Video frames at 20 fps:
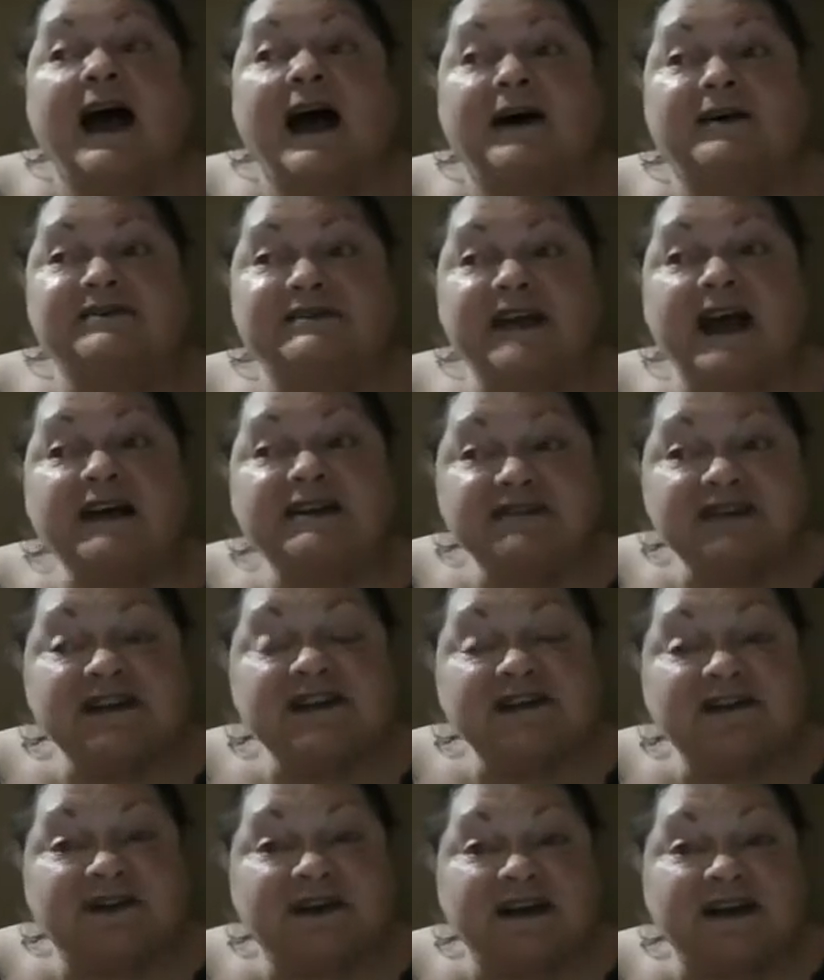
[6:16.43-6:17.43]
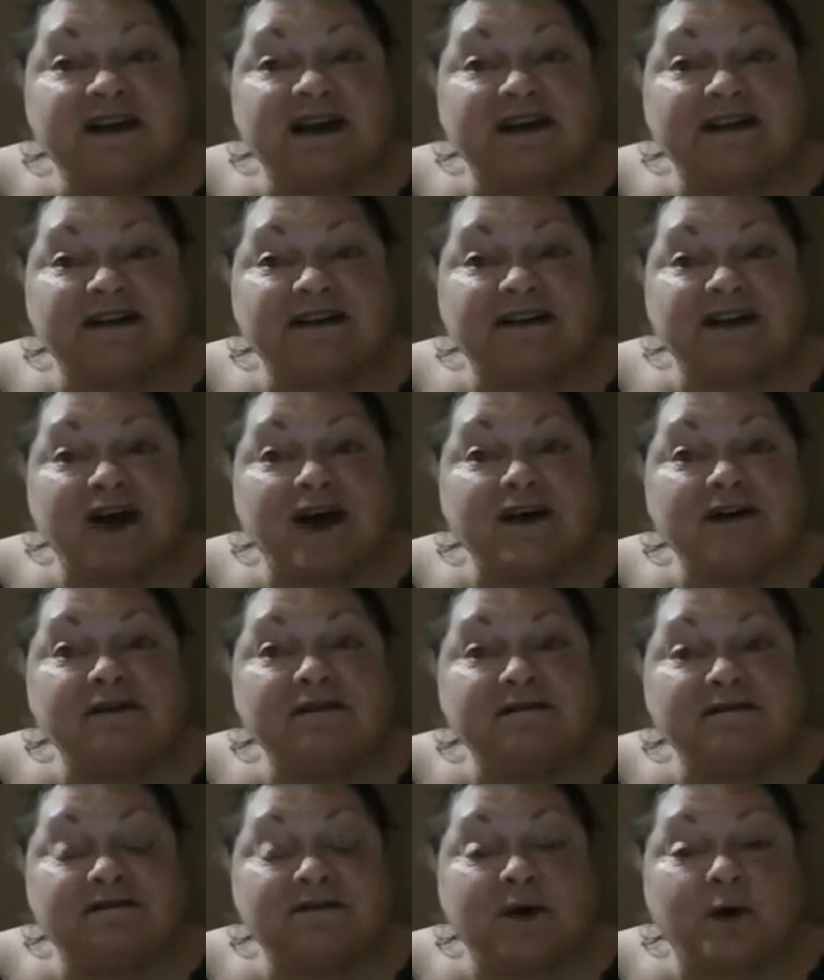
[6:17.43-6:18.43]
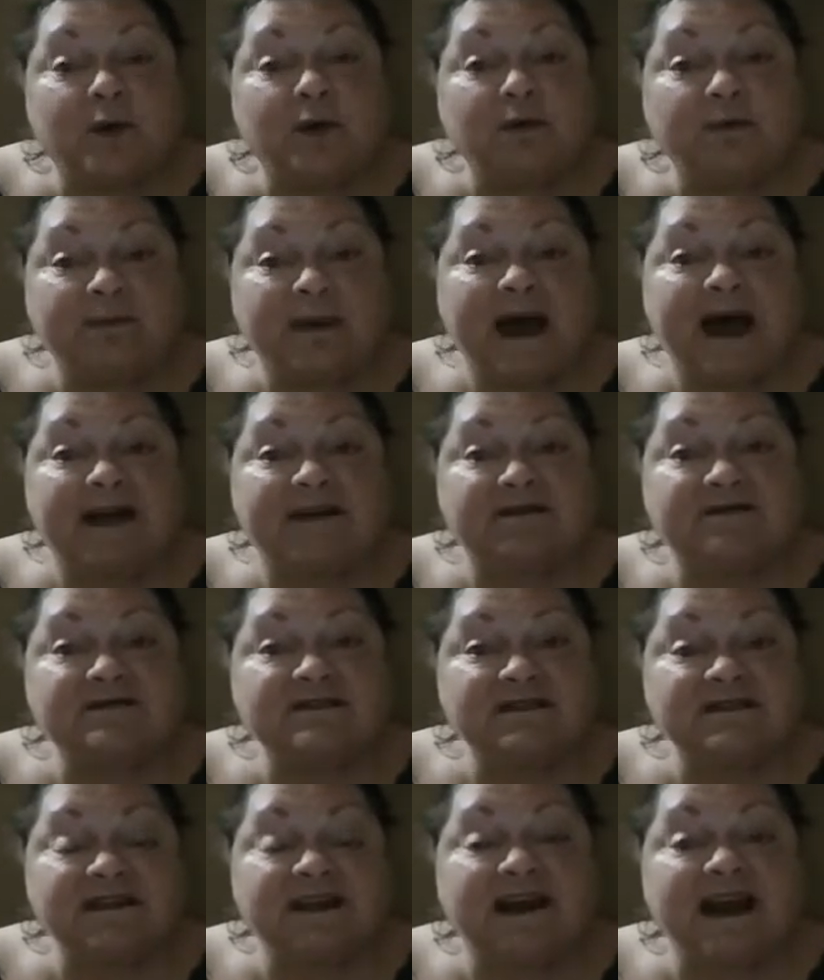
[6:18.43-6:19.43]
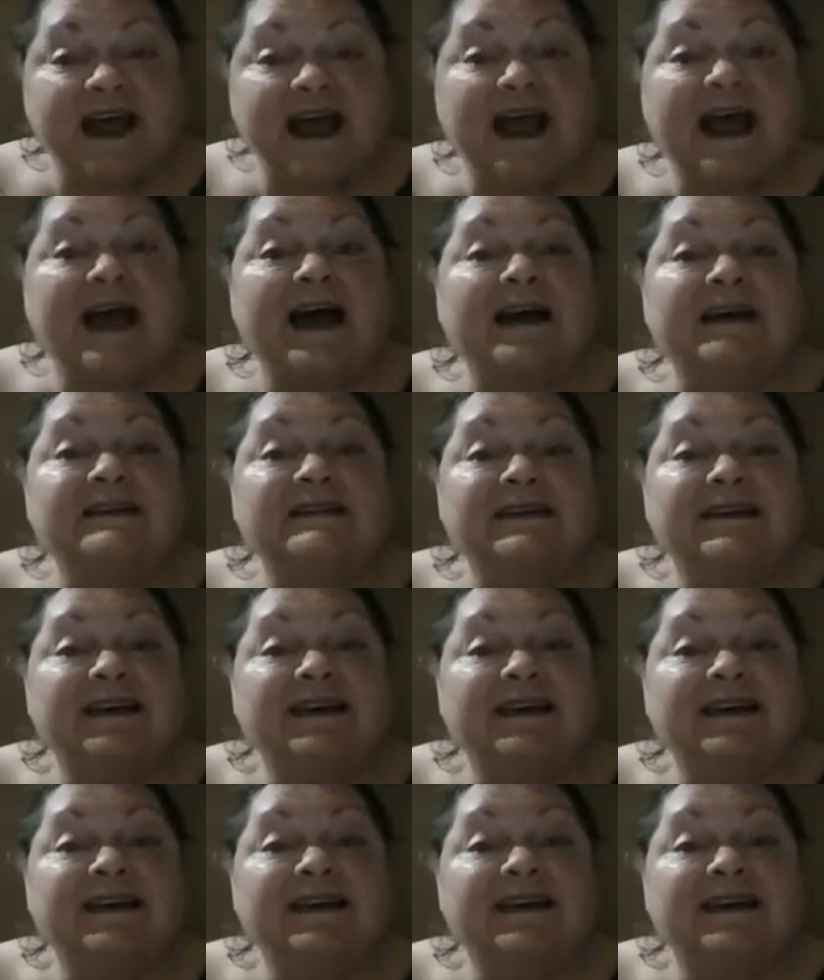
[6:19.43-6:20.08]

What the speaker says: I was actually looking at a lot of old patterns that I had,